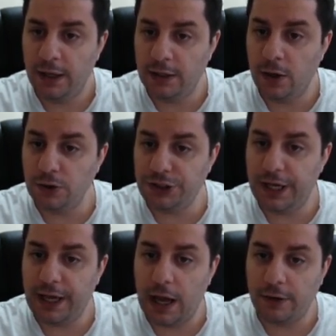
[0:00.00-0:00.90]
Go
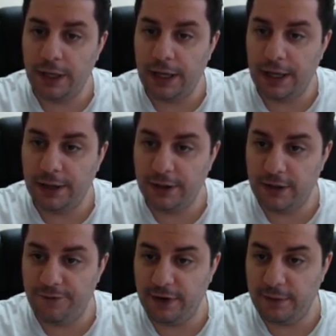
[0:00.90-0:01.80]
check out the
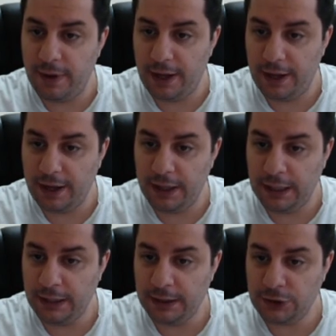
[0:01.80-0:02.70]
different
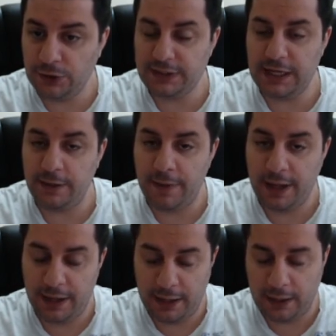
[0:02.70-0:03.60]
suicide
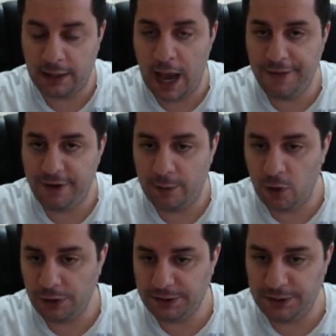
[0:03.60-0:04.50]
guide that I'm
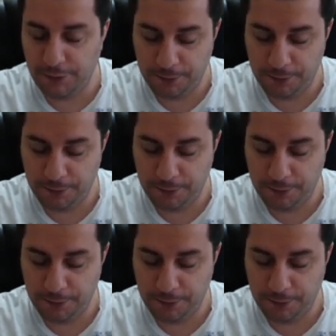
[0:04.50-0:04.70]
going to do.